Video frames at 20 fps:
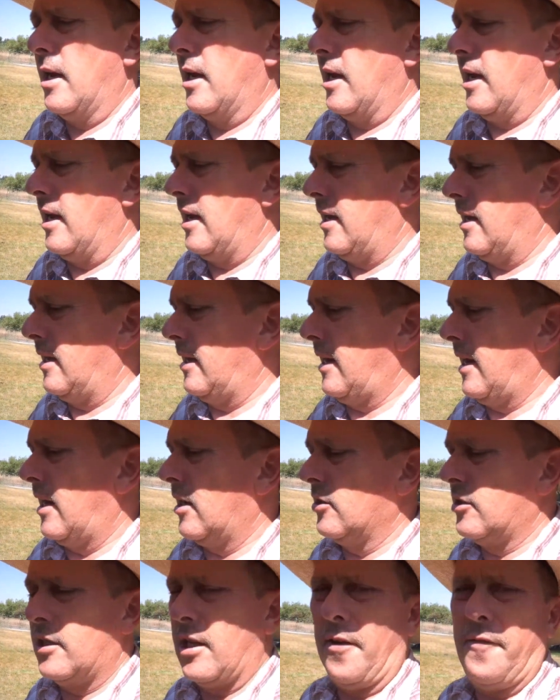and
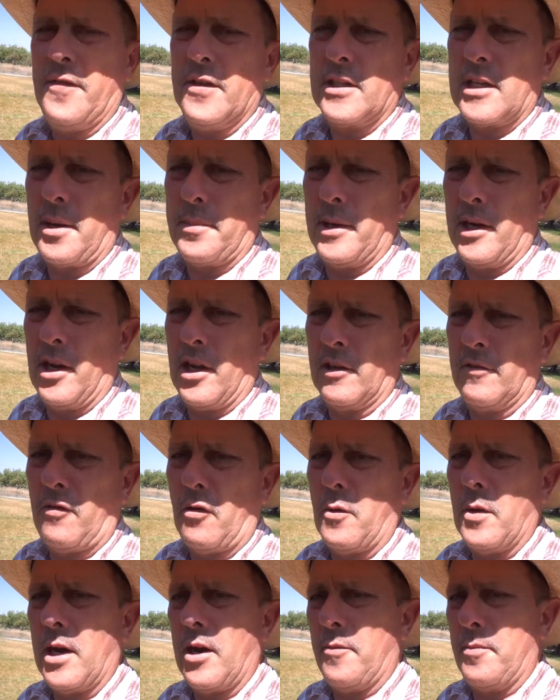how stuff is coming along for
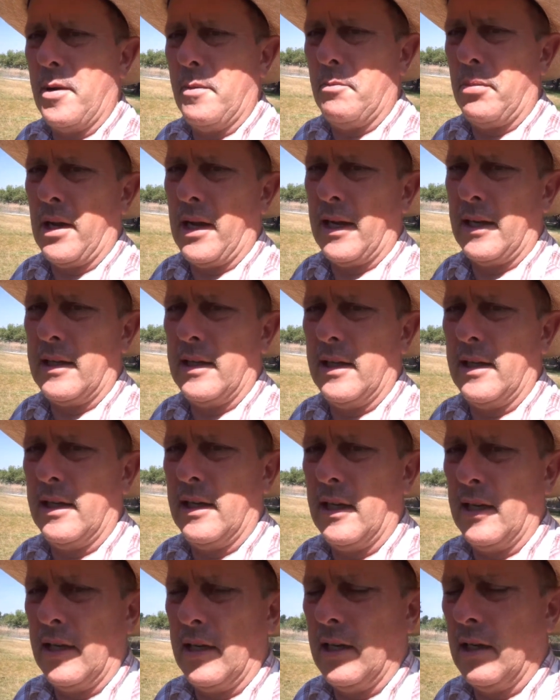what I've been planting
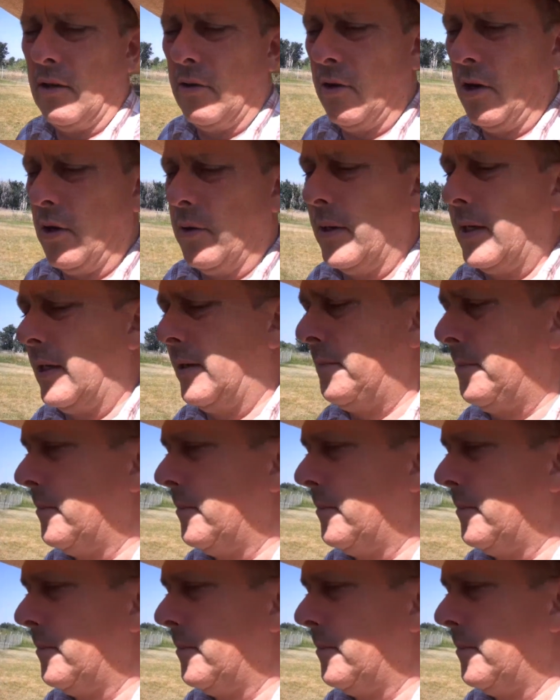and growing.